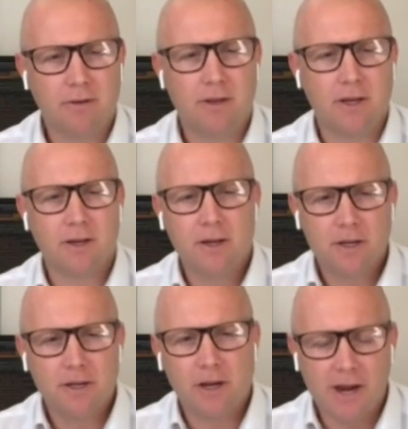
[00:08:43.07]
I think
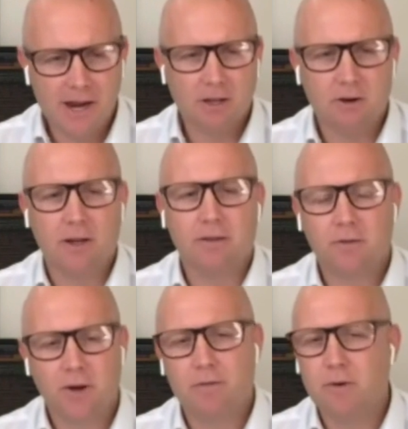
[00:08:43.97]
airlines,
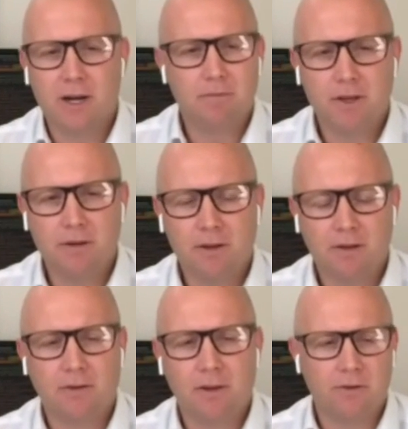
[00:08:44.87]
travel companies,
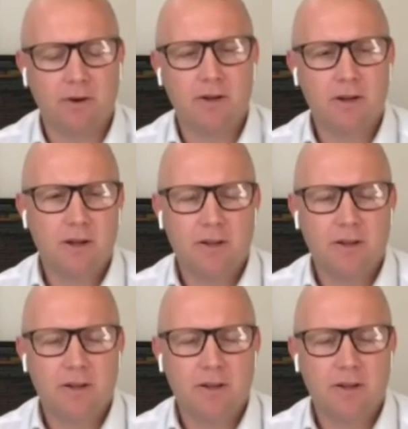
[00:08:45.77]
etc.,